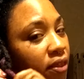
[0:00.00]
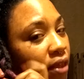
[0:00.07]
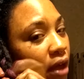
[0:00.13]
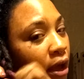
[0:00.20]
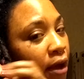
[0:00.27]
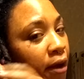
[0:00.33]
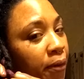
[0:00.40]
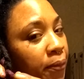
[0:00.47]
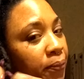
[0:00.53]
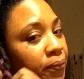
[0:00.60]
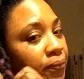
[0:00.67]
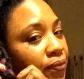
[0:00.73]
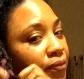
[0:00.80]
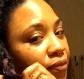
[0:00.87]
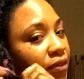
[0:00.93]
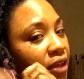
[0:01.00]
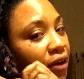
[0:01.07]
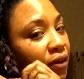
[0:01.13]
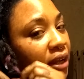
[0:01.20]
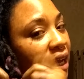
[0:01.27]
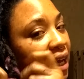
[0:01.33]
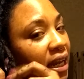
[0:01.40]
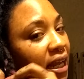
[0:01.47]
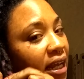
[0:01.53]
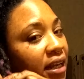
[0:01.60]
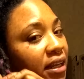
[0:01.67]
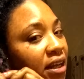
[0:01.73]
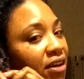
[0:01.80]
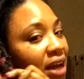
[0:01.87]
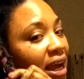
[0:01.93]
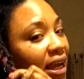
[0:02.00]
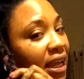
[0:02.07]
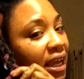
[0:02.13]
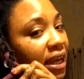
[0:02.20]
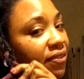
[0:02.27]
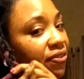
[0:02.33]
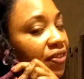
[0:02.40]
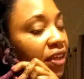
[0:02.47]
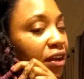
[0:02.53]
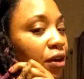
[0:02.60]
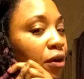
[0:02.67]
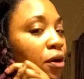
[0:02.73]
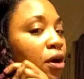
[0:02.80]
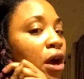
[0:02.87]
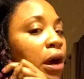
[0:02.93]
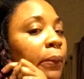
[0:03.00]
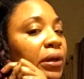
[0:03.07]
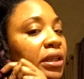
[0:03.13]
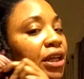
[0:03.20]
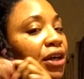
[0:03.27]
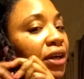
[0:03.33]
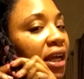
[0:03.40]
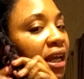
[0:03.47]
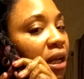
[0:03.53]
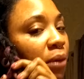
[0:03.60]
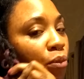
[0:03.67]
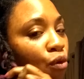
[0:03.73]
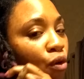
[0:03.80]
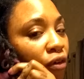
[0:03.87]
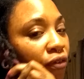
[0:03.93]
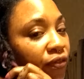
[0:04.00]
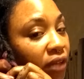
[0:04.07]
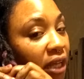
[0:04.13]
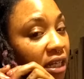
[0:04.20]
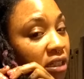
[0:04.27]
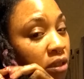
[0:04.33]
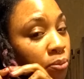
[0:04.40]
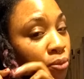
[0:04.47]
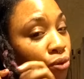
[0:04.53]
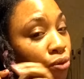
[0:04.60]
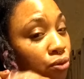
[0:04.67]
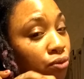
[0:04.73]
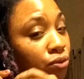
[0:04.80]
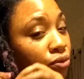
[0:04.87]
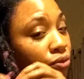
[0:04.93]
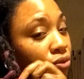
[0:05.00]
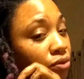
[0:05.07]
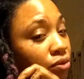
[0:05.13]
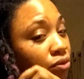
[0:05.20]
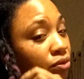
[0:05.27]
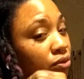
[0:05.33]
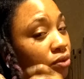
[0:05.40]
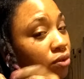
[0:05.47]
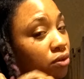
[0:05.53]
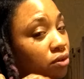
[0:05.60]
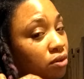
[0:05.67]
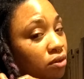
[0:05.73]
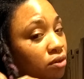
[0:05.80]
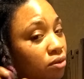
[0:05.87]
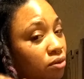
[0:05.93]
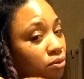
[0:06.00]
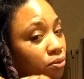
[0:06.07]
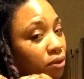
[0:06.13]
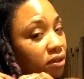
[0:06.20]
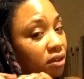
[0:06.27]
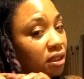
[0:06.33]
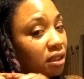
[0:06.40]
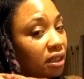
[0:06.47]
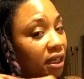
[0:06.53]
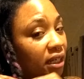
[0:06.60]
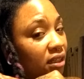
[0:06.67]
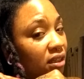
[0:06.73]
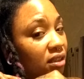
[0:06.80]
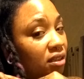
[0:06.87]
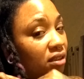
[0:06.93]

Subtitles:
they're not getting thinner, but they're getting more flexible with the length.